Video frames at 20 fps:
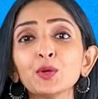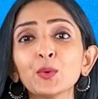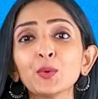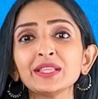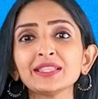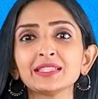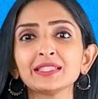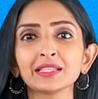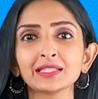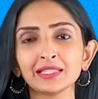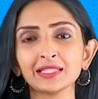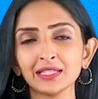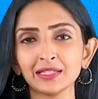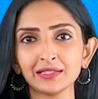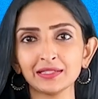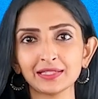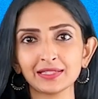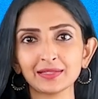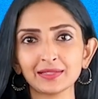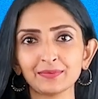low in 6
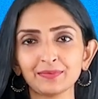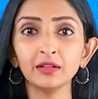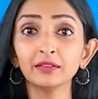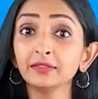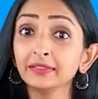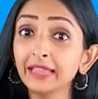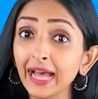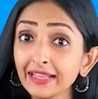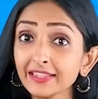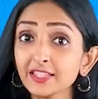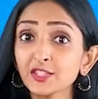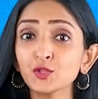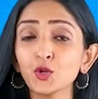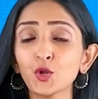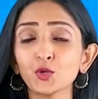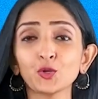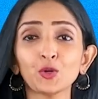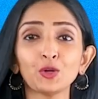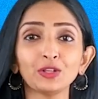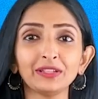years. That's
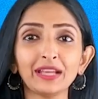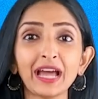not all.